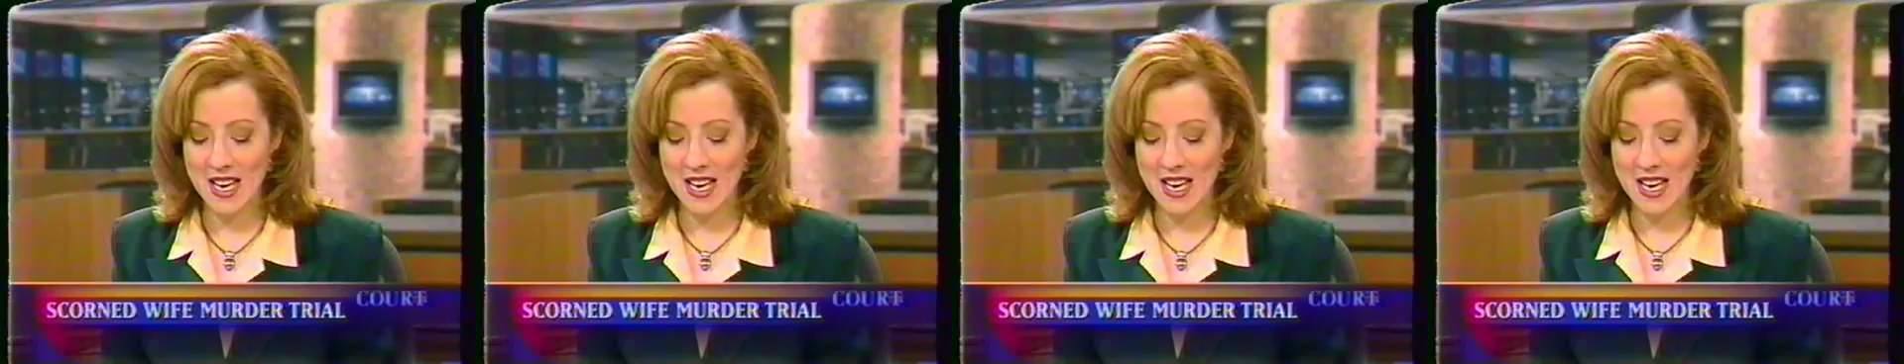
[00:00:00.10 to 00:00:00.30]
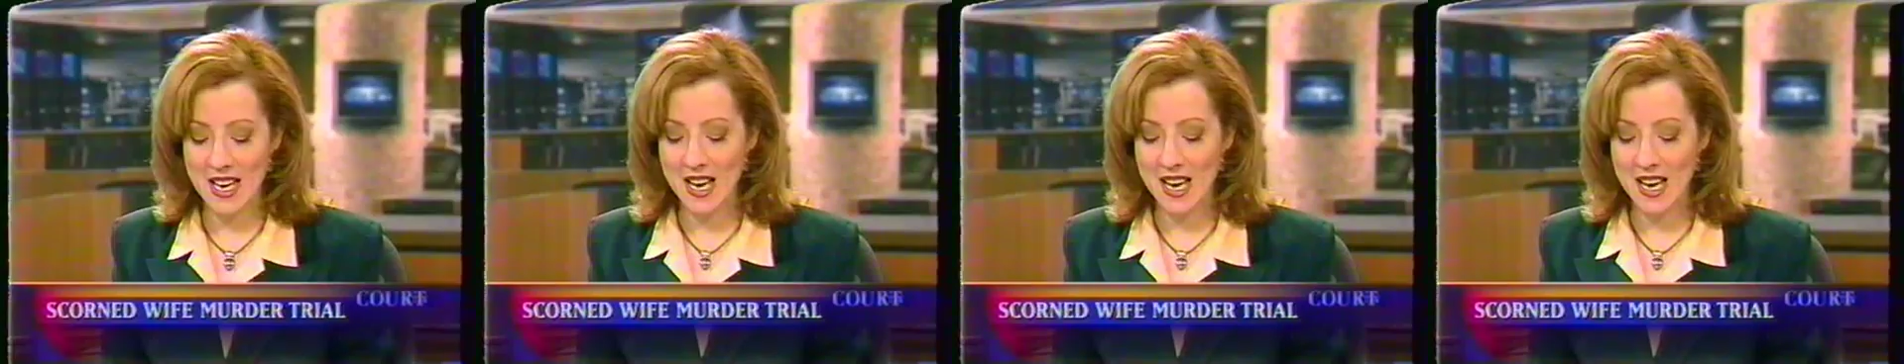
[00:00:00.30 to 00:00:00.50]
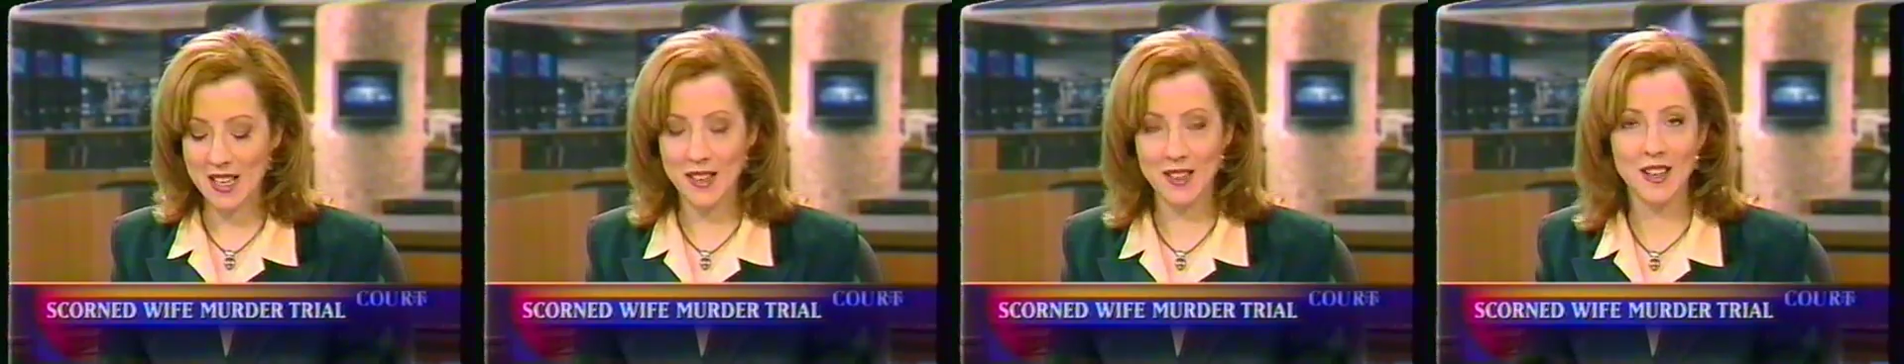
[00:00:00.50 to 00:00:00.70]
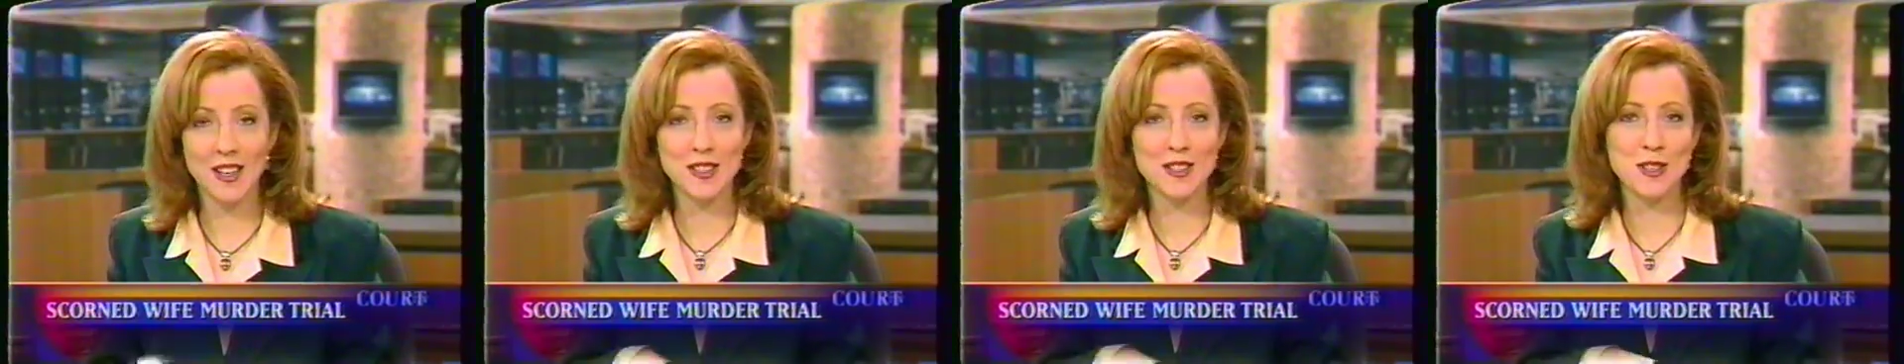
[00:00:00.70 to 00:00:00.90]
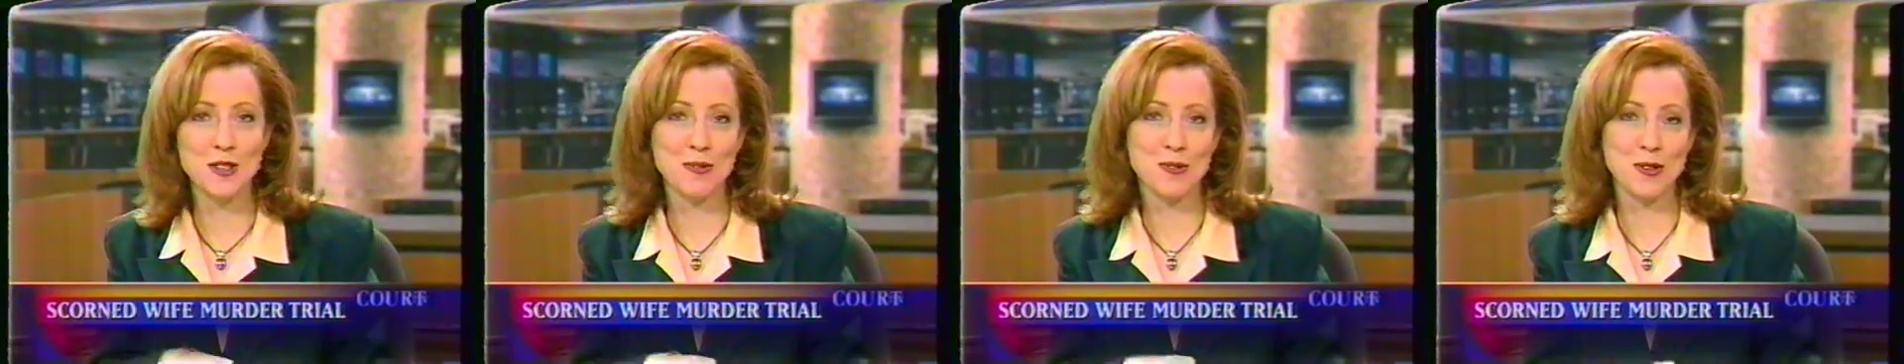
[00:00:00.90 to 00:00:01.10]
Today, I'd
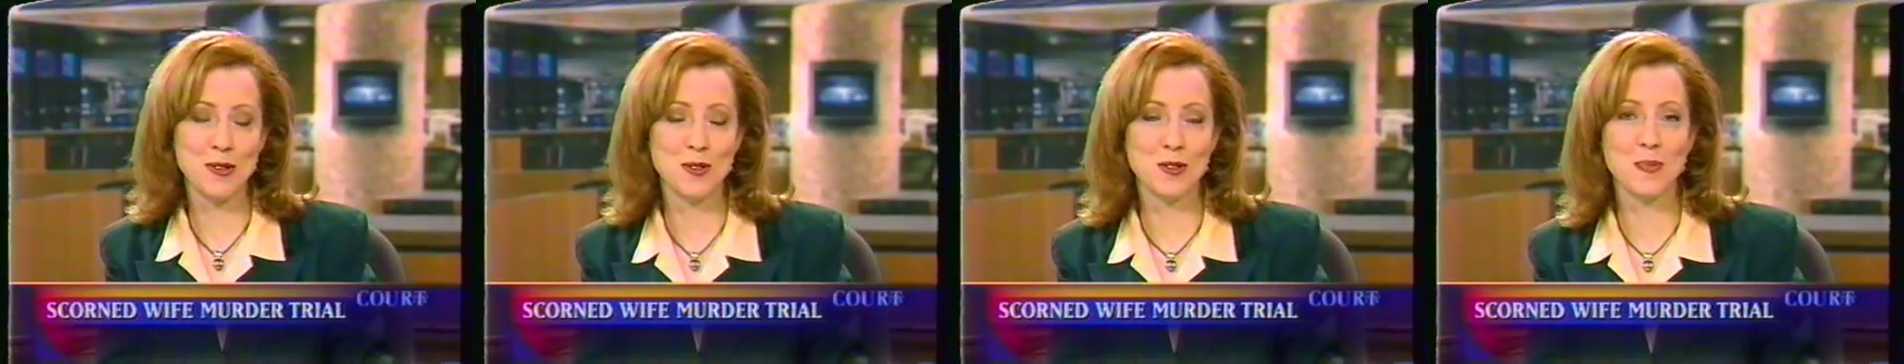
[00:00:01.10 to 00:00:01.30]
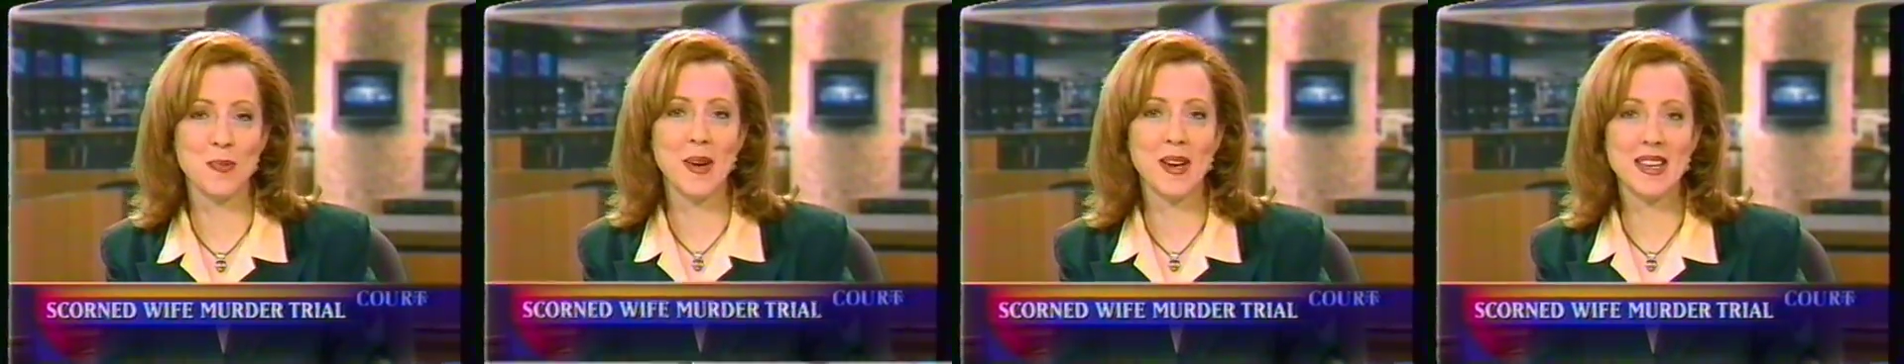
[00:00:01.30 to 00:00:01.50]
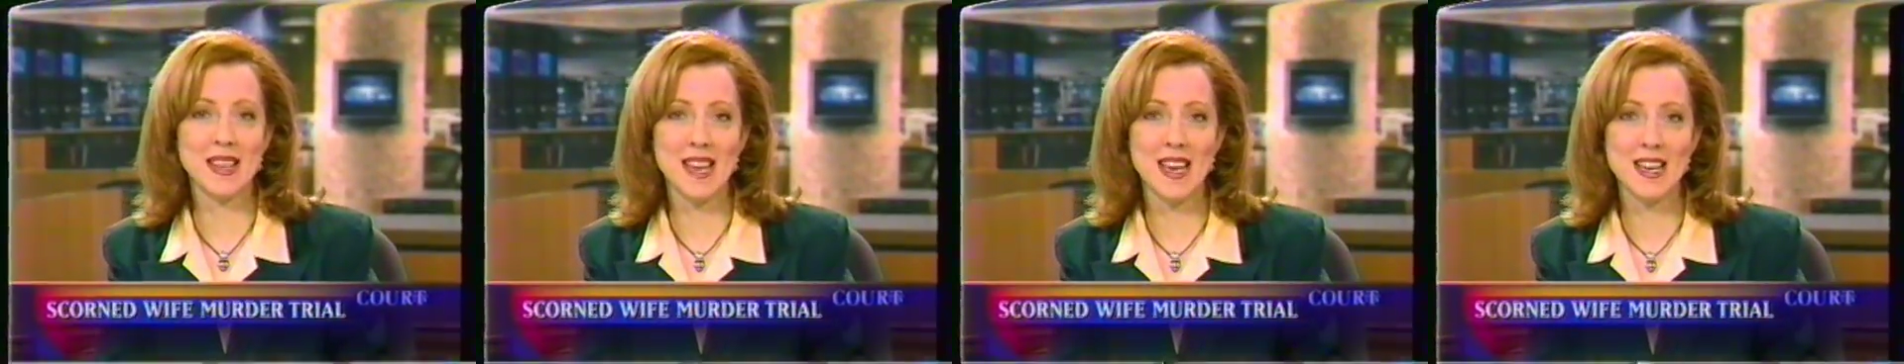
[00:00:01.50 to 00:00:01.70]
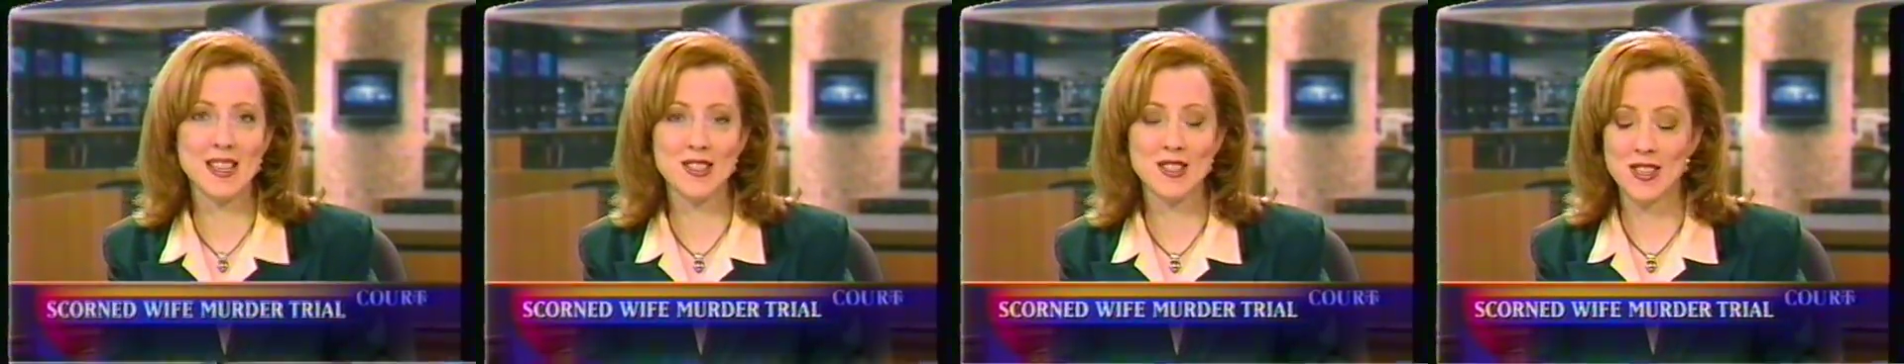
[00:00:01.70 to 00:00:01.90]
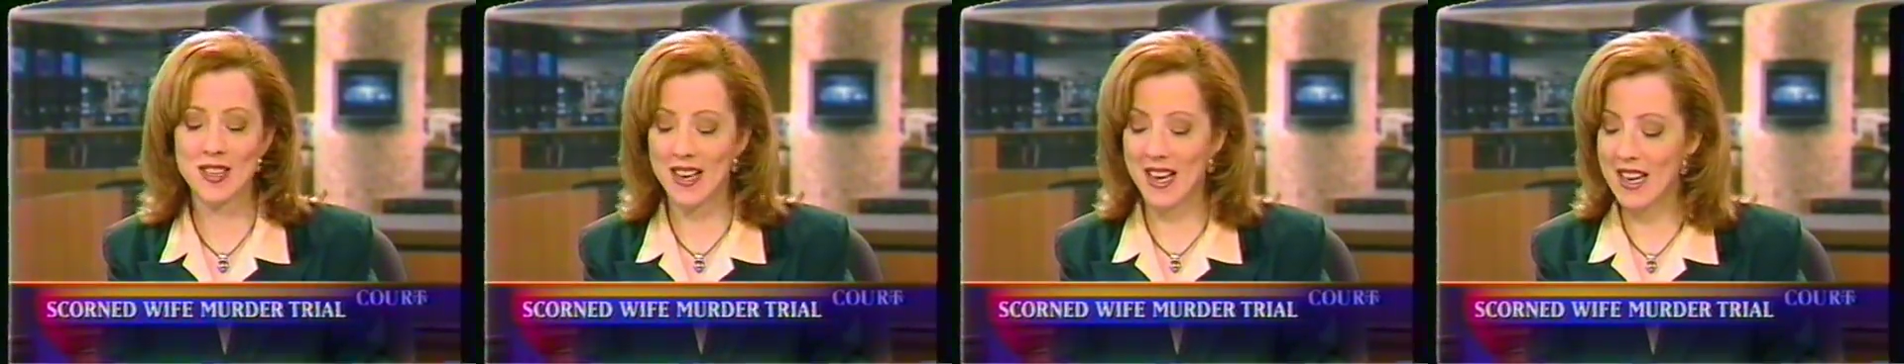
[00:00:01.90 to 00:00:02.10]
like to introduce my
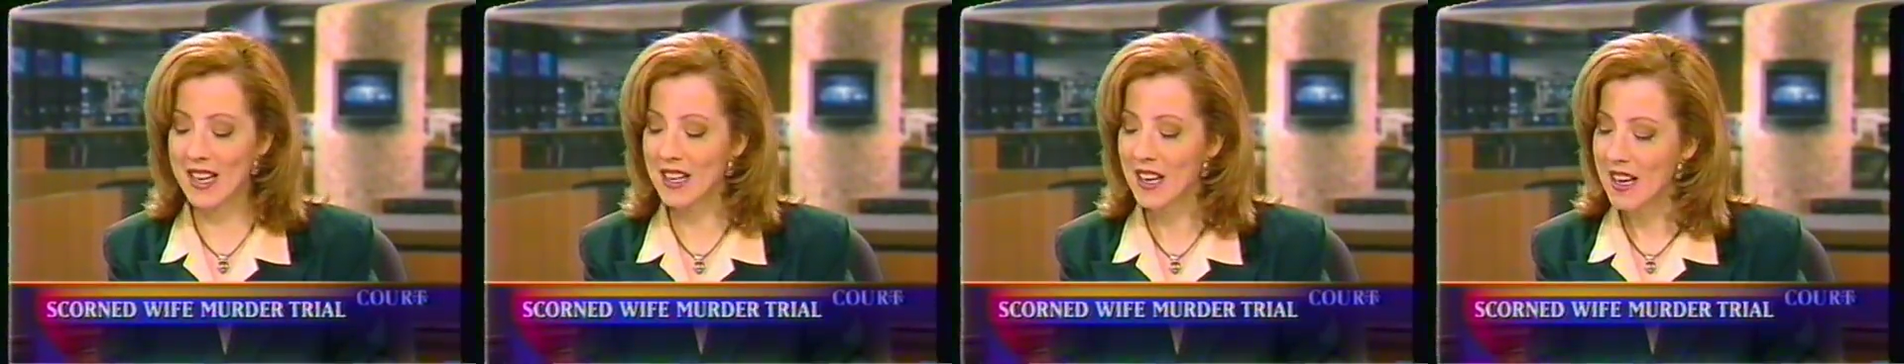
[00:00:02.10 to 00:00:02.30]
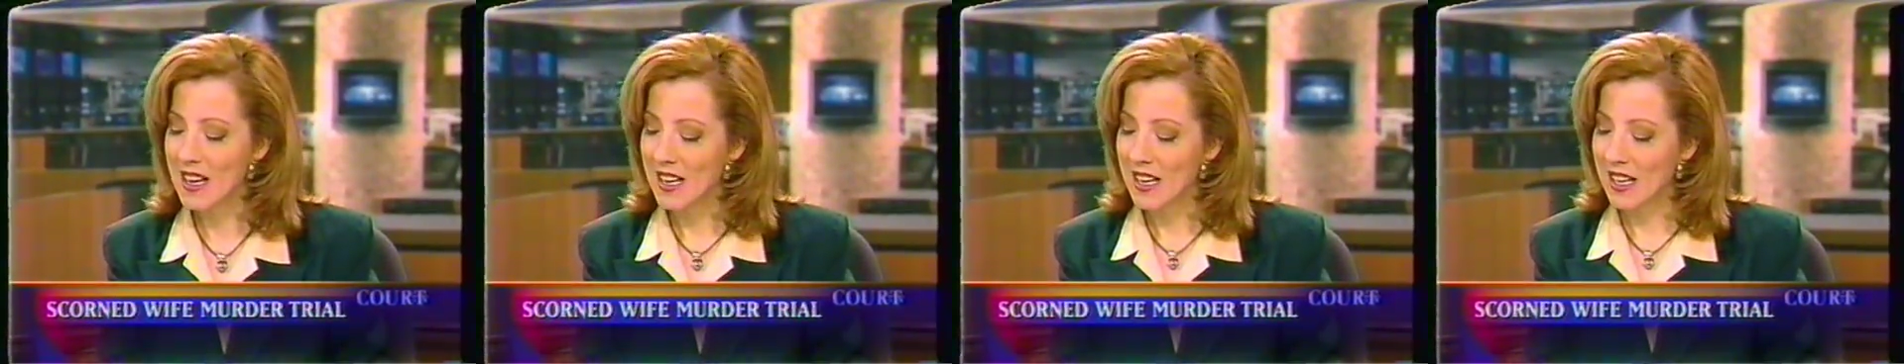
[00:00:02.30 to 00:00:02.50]
guest today.